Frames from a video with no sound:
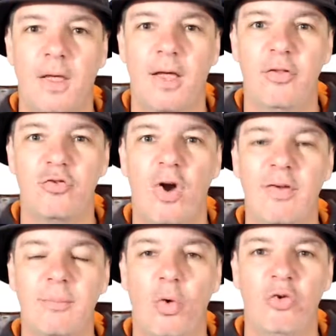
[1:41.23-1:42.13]

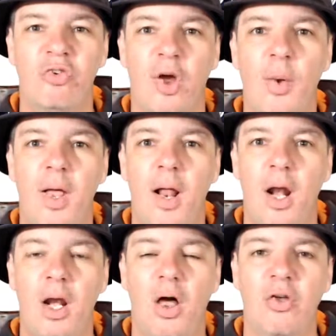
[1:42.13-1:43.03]
Driving Maul show
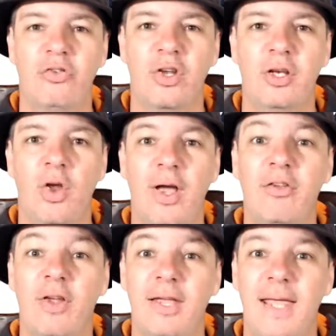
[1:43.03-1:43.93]
last
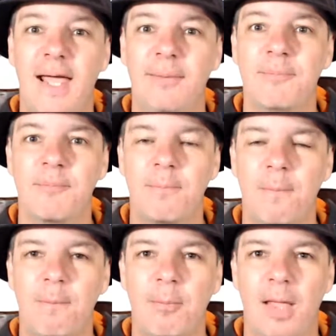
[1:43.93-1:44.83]
night. Again,
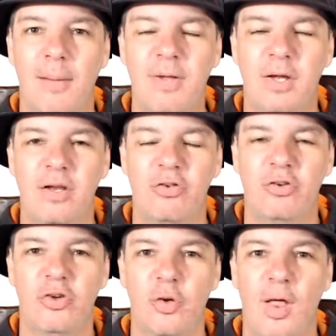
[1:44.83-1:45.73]
you can listen
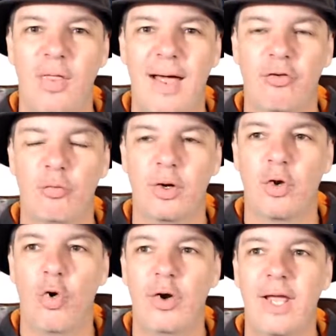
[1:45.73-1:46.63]
to that
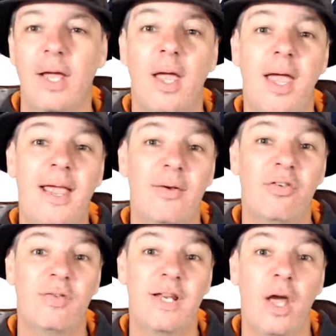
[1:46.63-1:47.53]
recording either
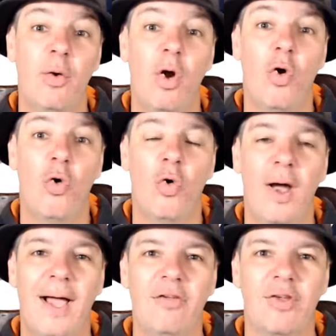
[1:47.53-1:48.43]
as a video
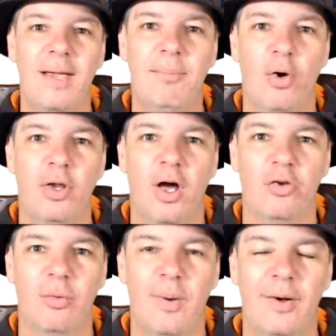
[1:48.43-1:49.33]
or as a
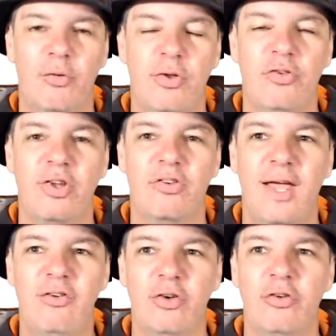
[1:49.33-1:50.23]
podcast where we went through the Six
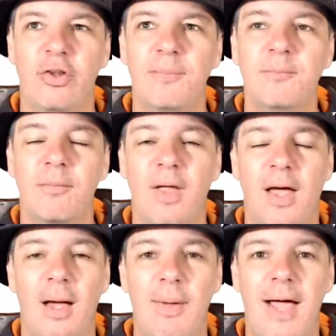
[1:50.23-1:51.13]
Nations,
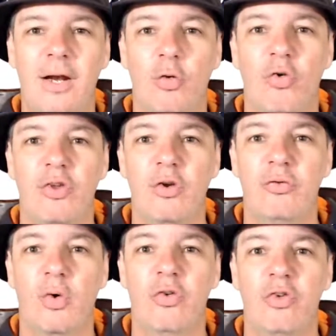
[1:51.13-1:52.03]
and also look
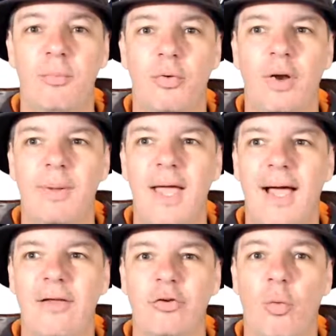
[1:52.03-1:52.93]
forward to Super Rugby
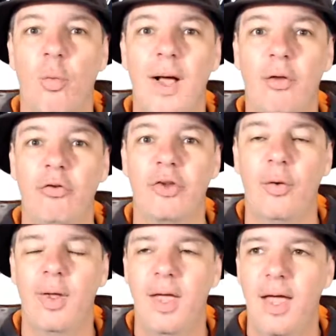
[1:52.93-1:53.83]
as well.
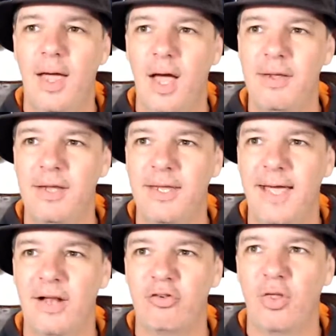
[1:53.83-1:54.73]
So you can
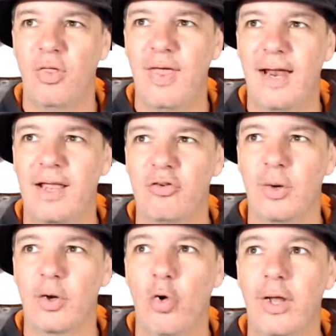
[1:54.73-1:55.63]
catch that as a
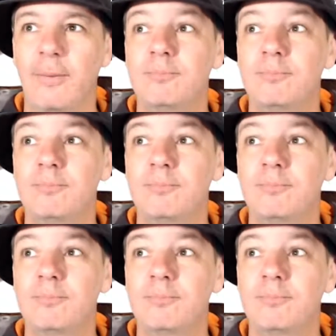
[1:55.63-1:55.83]
recording.